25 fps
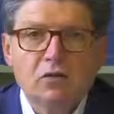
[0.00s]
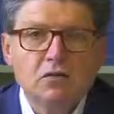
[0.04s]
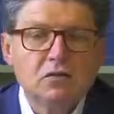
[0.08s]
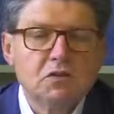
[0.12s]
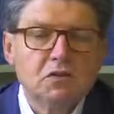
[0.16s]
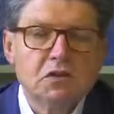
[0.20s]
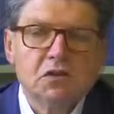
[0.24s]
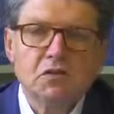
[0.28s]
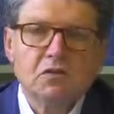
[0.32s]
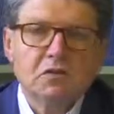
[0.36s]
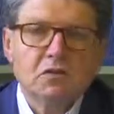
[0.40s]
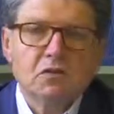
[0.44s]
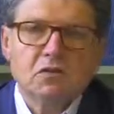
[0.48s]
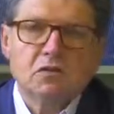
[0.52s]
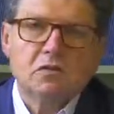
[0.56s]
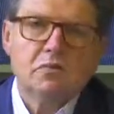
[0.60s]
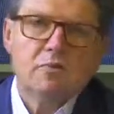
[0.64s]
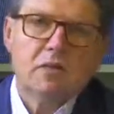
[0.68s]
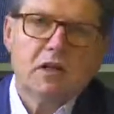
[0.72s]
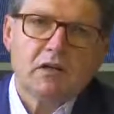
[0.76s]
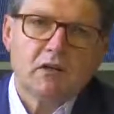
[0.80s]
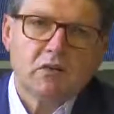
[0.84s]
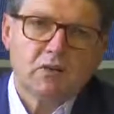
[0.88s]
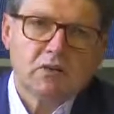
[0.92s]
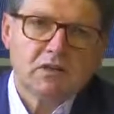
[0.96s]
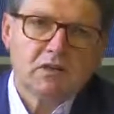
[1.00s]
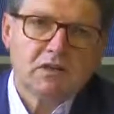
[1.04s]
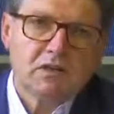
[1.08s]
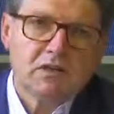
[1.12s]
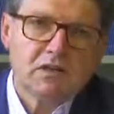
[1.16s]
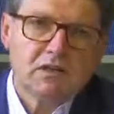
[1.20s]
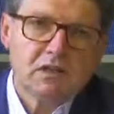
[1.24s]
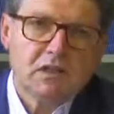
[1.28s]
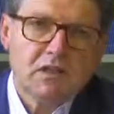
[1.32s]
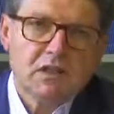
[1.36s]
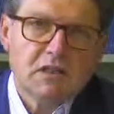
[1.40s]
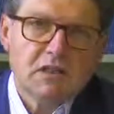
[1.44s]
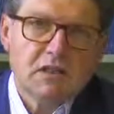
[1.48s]
ostracized.
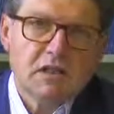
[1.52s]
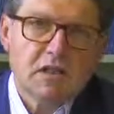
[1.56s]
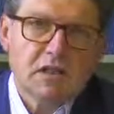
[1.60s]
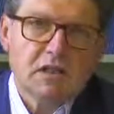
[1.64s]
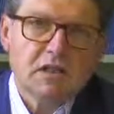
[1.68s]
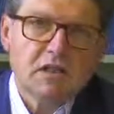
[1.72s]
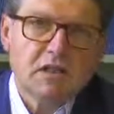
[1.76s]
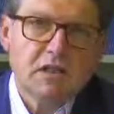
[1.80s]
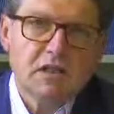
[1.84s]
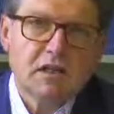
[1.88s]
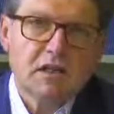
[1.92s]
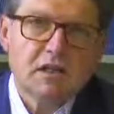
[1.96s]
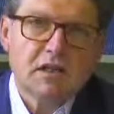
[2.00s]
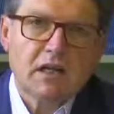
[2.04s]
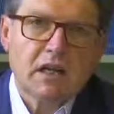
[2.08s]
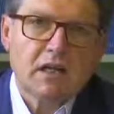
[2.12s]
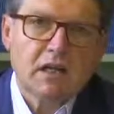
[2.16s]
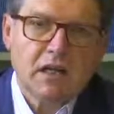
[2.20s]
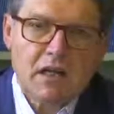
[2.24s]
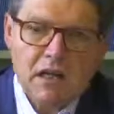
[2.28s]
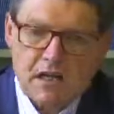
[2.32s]
And